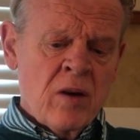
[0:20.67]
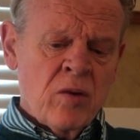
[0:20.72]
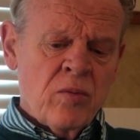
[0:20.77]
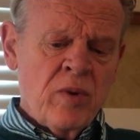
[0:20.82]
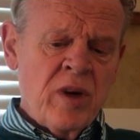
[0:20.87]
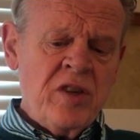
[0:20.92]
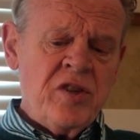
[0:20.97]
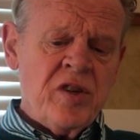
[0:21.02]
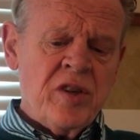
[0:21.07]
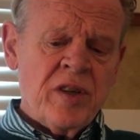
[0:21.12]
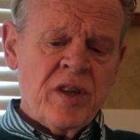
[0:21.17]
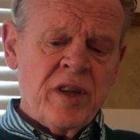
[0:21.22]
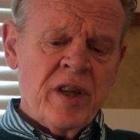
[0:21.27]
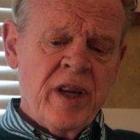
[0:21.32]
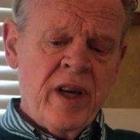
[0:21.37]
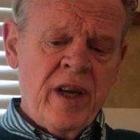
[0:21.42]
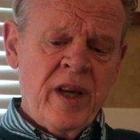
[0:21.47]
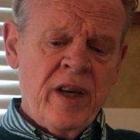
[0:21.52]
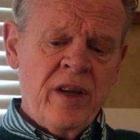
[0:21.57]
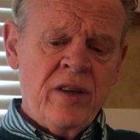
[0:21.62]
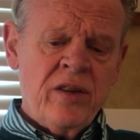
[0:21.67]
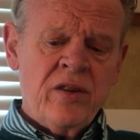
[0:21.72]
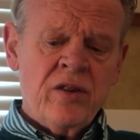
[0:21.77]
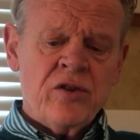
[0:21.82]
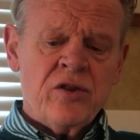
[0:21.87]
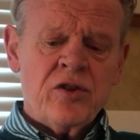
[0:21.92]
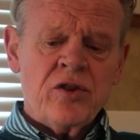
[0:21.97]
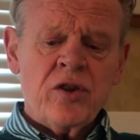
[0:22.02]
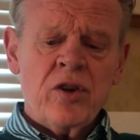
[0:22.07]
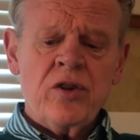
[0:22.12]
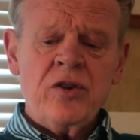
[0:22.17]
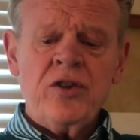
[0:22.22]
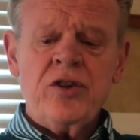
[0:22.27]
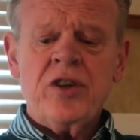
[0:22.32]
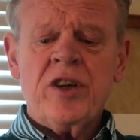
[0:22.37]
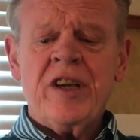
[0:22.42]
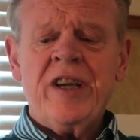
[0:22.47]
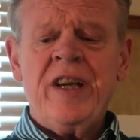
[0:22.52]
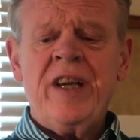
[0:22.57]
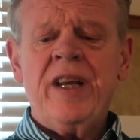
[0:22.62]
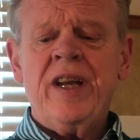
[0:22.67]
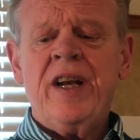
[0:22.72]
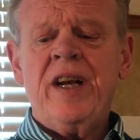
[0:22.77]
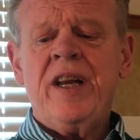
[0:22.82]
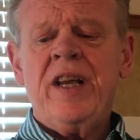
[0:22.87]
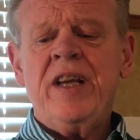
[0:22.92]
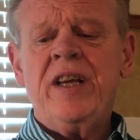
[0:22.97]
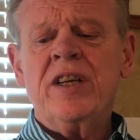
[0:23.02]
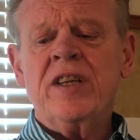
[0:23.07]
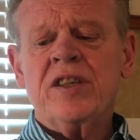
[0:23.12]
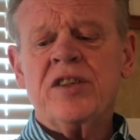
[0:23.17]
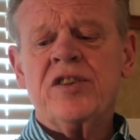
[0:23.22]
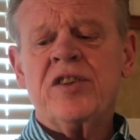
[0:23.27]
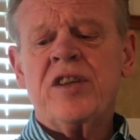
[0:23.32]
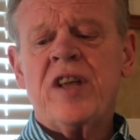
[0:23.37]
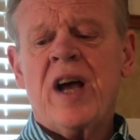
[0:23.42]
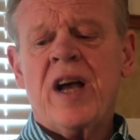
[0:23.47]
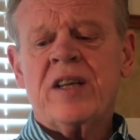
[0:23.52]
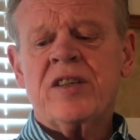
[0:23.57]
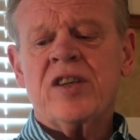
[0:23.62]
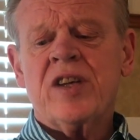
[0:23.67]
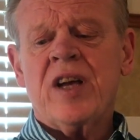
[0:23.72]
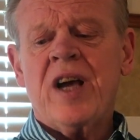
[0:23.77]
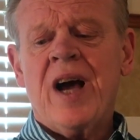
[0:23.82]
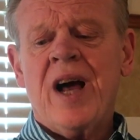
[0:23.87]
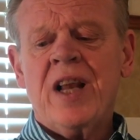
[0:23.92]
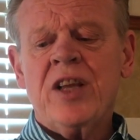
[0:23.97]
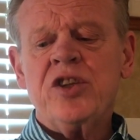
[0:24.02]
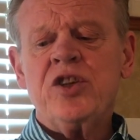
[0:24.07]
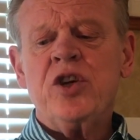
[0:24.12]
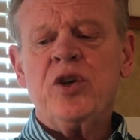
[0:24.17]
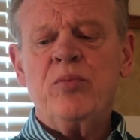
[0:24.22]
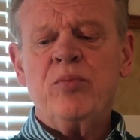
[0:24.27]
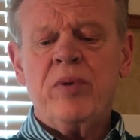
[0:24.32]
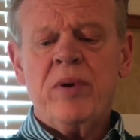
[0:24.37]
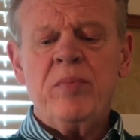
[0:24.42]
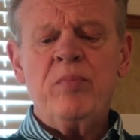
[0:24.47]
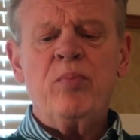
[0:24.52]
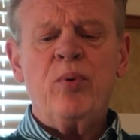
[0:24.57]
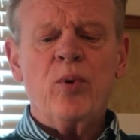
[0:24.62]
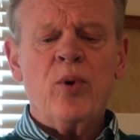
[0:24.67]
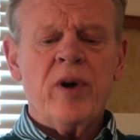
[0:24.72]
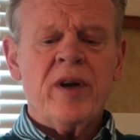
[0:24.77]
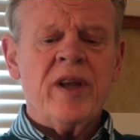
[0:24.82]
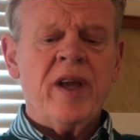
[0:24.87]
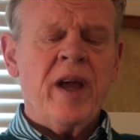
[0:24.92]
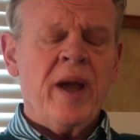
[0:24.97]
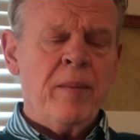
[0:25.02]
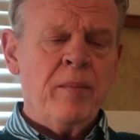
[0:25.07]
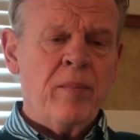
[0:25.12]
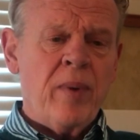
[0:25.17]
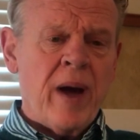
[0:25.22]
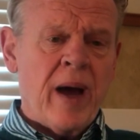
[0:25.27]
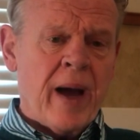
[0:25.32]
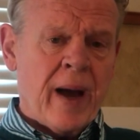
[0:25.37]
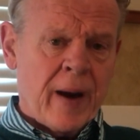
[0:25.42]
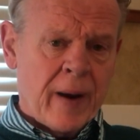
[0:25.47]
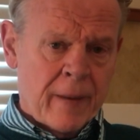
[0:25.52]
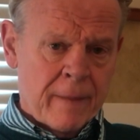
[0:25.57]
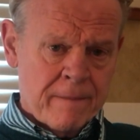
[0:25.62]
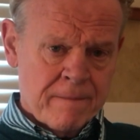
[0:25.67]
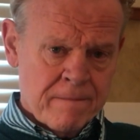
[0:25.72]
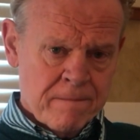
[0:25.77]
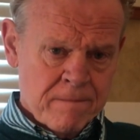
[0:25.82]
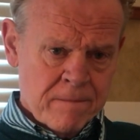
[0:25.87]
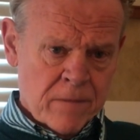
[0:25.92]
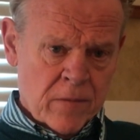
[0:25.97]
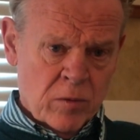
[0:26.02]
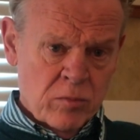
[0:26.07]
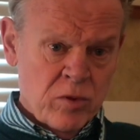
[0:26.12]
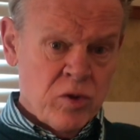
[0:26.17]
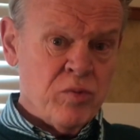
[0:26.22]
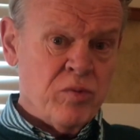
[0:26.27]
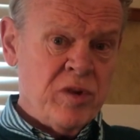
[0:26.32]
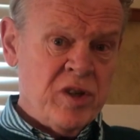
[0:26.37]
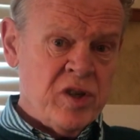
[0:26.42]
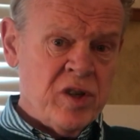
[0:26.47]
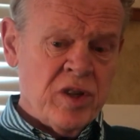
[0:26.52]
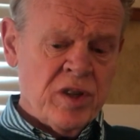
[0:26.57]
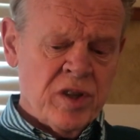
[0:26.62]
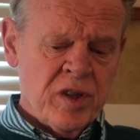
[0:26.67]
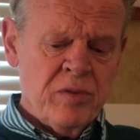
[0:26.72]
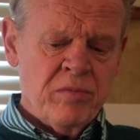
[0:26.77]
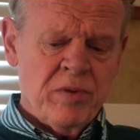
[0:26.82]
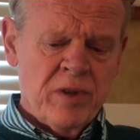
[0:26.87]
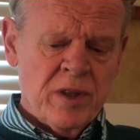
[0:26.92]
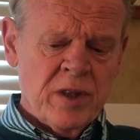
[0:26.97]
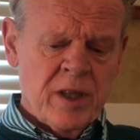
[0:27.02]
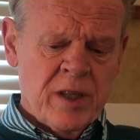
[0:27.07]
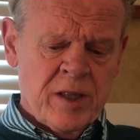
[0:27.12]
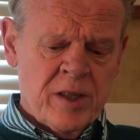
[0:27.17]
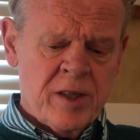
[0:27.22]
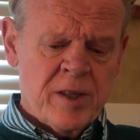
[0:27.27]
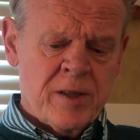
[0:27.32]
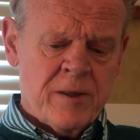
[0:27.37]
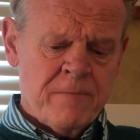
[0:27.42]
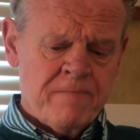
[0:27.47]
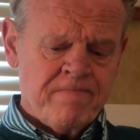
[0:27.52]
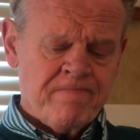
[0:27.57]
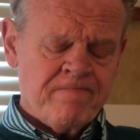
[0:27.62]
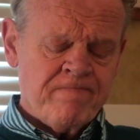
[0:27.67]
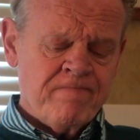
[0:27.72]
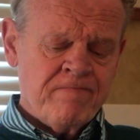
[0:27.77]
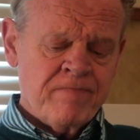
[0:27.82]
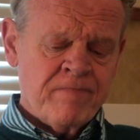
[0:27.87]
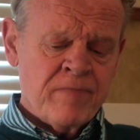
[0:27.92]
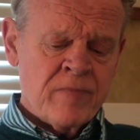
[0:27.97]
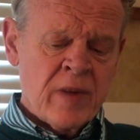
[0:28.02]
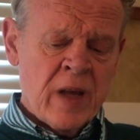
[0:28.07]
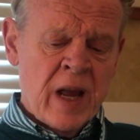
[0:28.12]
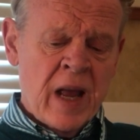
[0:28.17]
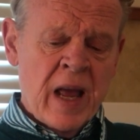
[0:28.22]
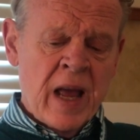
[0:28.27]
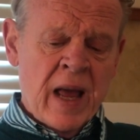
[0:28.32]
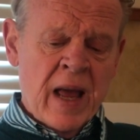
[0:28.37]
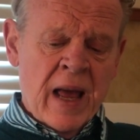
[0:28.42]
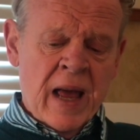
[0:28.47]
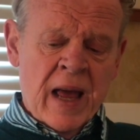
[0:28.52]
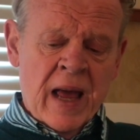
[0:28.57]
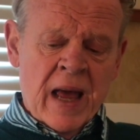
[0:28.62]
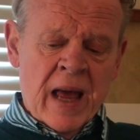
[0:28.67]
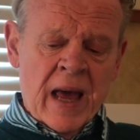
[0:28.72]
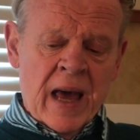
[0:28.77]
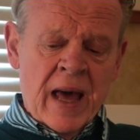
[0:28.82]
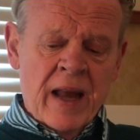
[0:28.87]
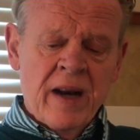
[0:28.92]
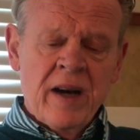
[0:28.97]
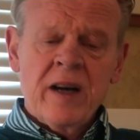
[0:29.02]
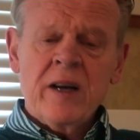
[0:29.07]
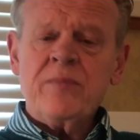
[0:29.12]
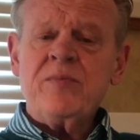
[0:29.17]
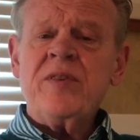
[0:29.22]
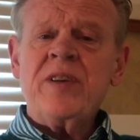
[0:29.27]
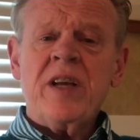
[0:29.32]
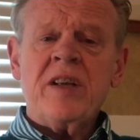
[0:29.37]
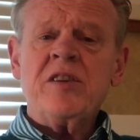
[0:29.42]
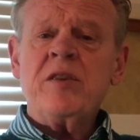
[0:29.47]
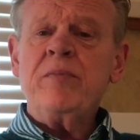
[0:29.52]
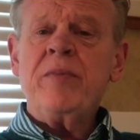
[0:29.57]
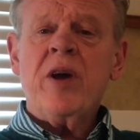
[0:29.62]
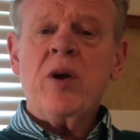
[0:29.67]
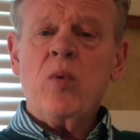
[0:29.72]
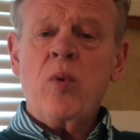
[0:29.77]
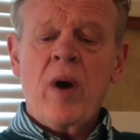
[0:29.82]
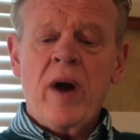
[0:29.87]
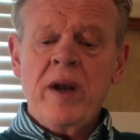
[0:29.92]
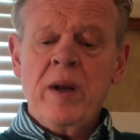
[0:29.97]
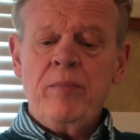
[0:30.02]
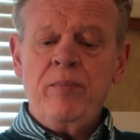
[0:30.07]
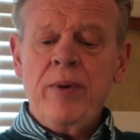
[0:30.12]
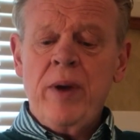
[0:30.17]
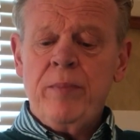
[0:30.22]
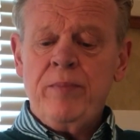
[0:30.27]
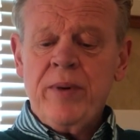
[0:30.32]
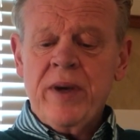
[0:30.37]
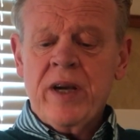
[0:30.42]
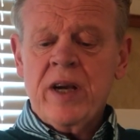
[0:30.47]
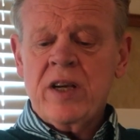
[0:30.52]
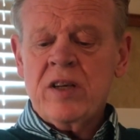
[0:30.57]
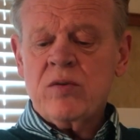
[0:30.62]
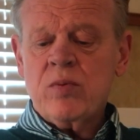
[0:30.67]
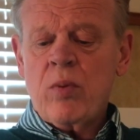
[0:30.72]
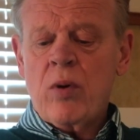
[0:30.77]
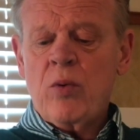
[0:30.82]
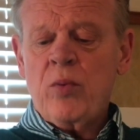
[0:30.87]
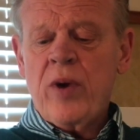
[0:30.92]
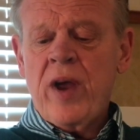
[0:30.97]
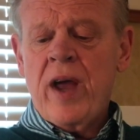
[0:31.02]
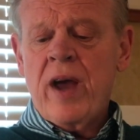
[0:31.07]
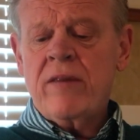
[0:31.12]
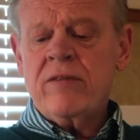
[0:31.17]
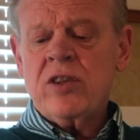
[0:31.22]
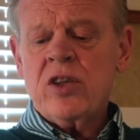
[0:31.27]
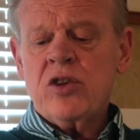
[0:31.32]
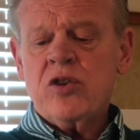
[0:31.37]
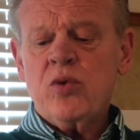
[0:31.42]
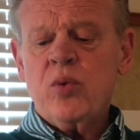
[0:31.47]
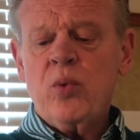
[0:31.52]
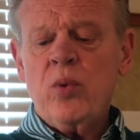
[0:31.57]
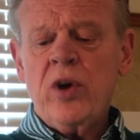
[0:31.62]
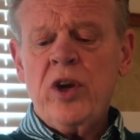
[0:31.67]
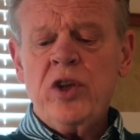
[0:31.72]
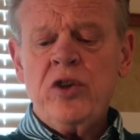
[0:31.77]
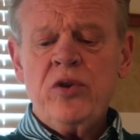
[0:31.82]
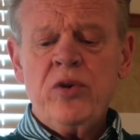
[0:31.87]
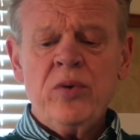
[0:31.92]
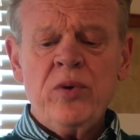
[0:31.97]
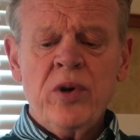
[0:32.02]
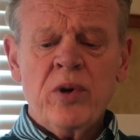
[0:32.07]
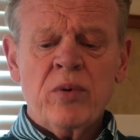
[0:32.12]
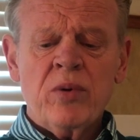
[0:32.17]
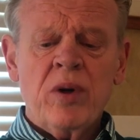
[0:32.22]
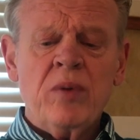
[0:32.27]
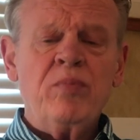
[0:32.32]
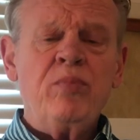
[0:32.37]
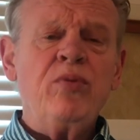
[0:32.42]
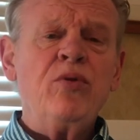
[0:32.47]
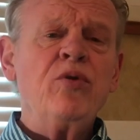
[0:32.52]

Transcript: Recently, Saoirse Kennedy Hill's toxicology report came back. It was recently released. And it upsets me quite a bit because what we have is a 22-year-old